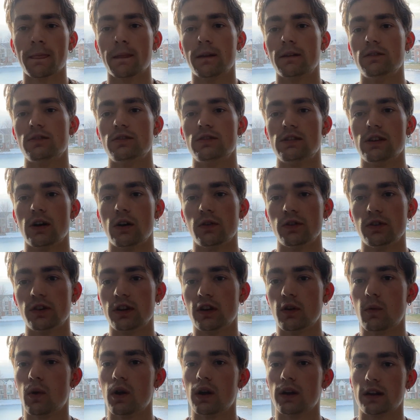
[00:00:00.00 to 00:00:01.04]
So you're going
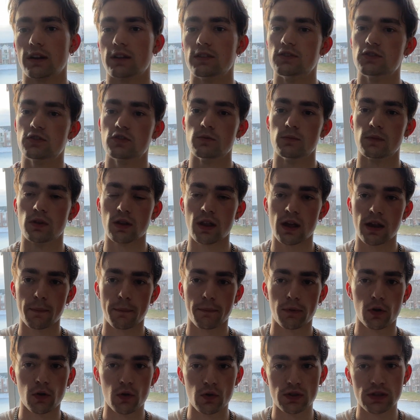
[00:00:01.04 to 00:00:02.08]
to want to consume a lot of
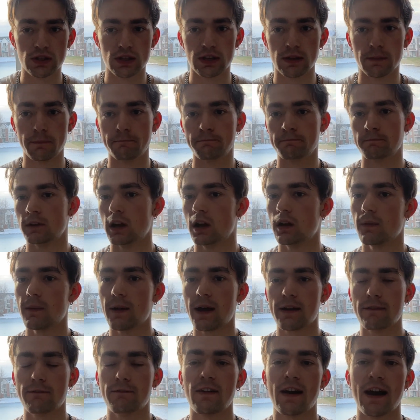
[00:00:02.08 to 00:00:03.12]
protein, a
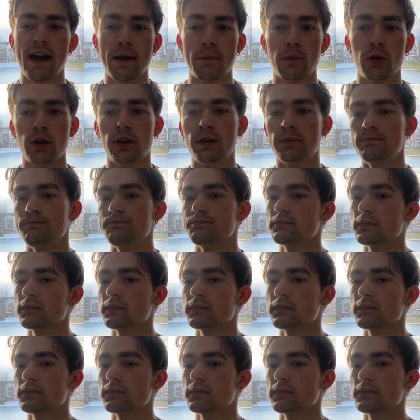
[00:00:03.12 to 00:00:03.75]
lot of fiber.